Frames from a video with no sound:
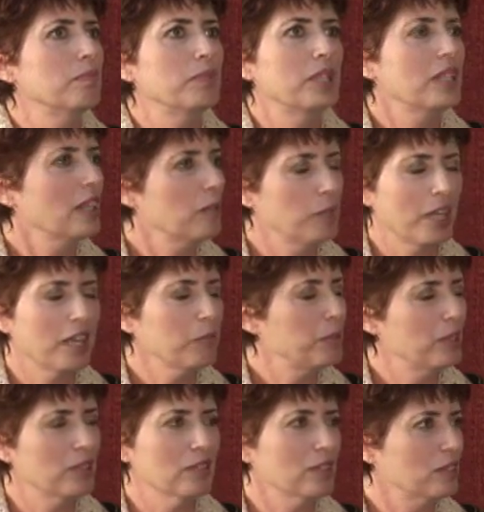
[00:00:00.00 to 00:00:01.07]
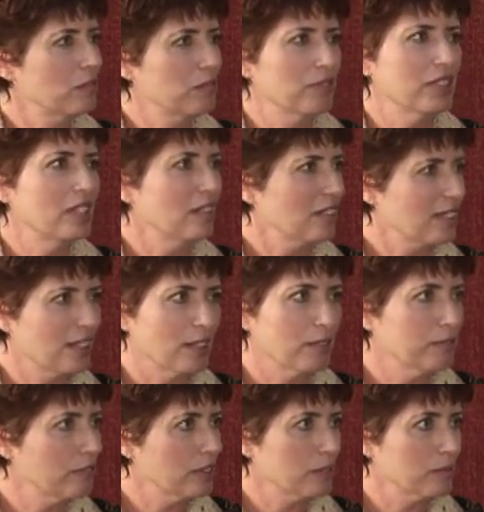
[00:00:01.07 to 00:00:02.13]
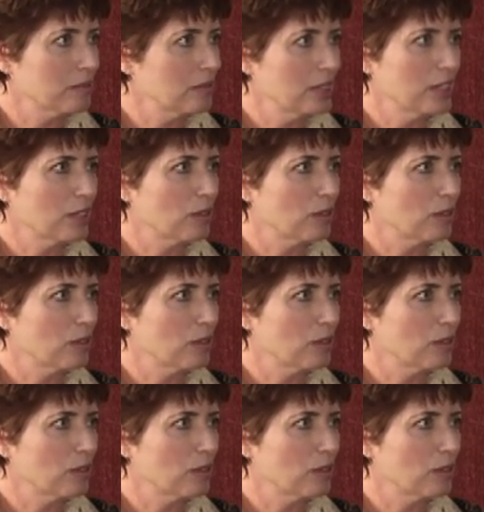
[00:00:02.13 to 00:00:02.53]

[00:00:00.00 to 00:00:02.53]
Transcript: become happier and free yourself from,